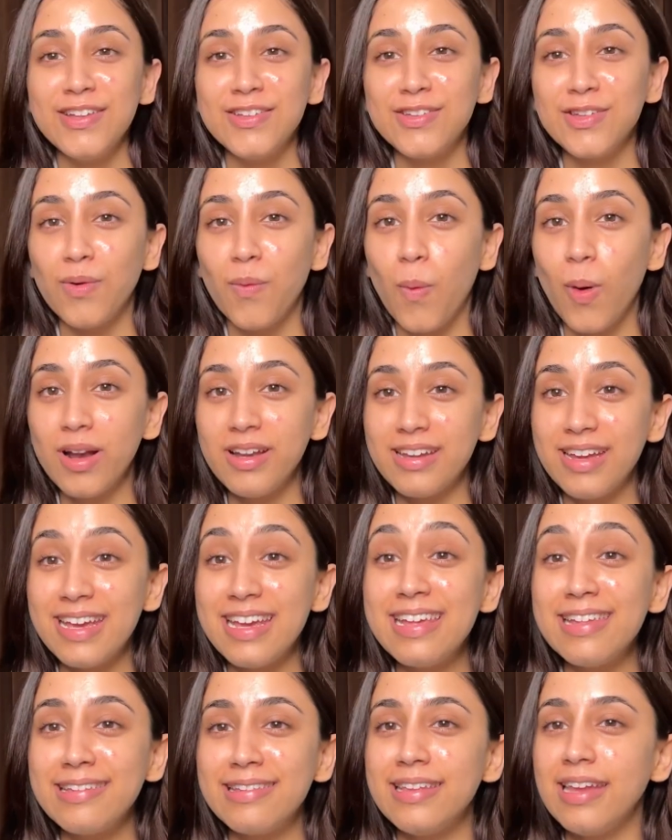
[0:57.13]
So what
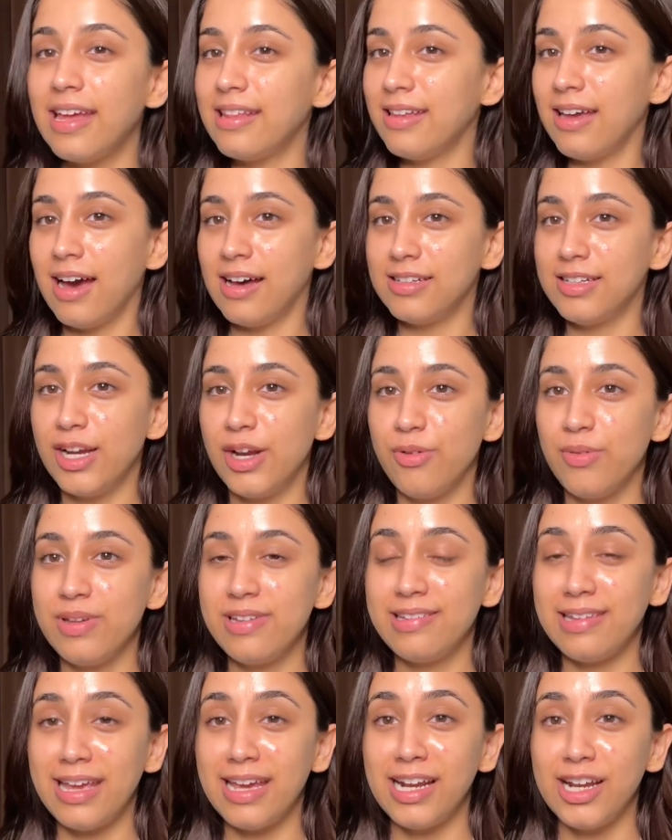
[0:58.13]
is the Etihad
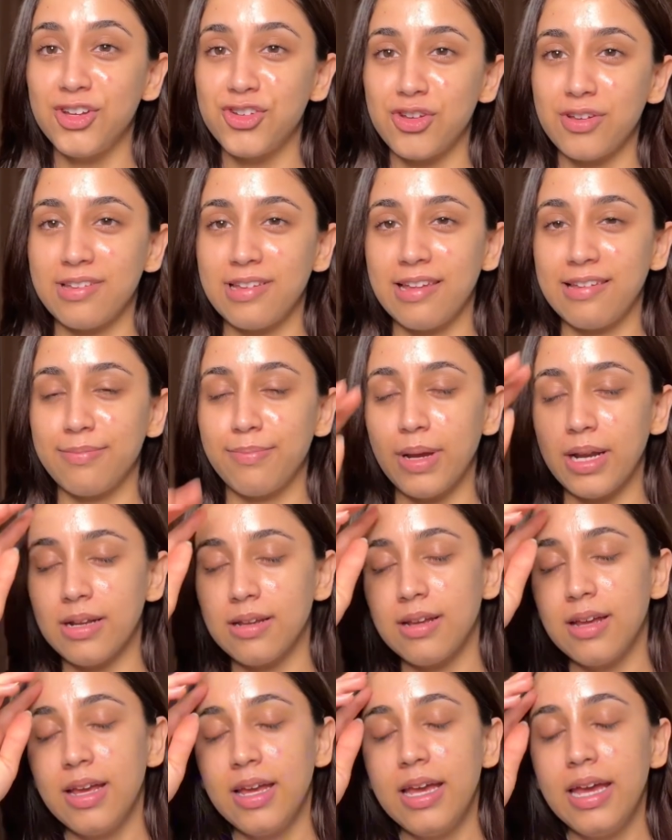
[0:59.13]
Airways English assessment?
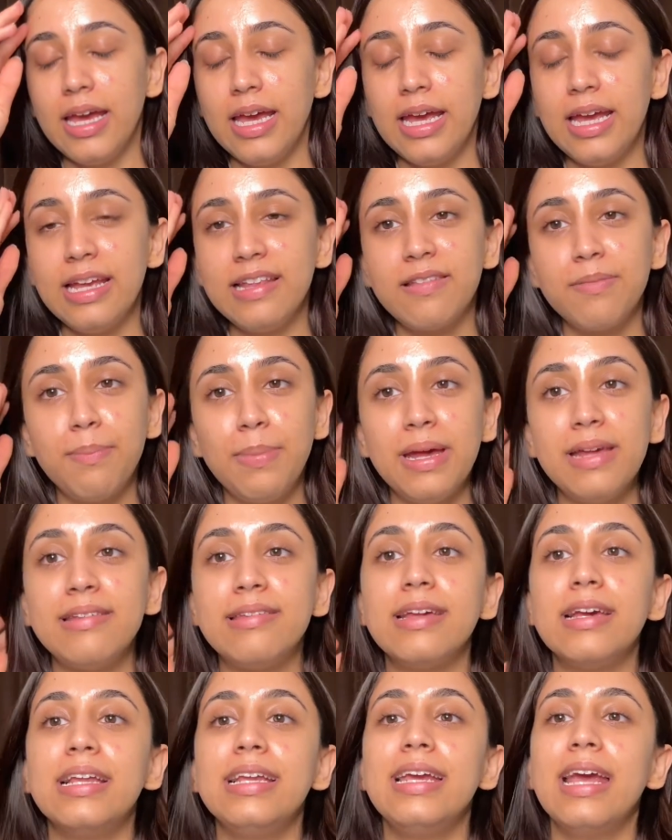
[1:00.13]
It's
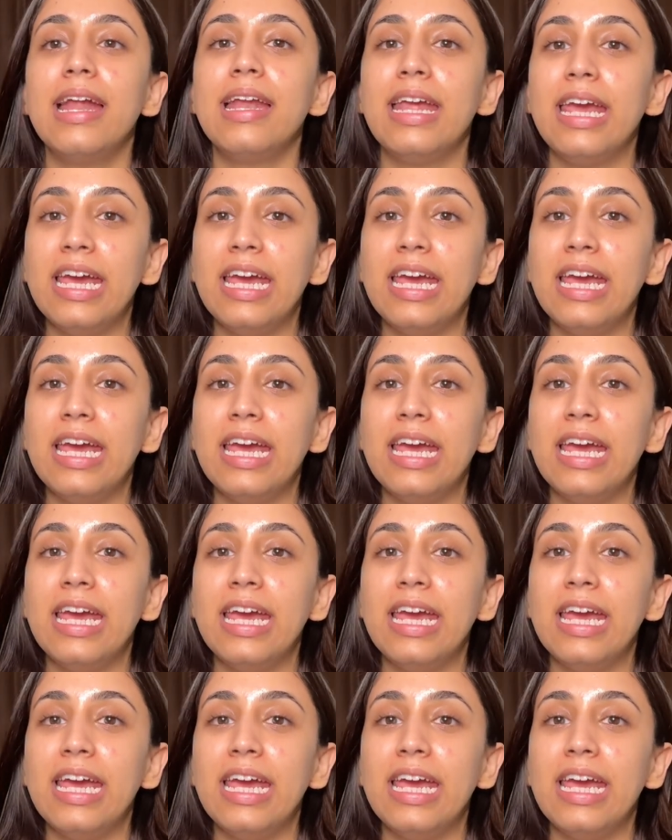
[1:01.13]
basically an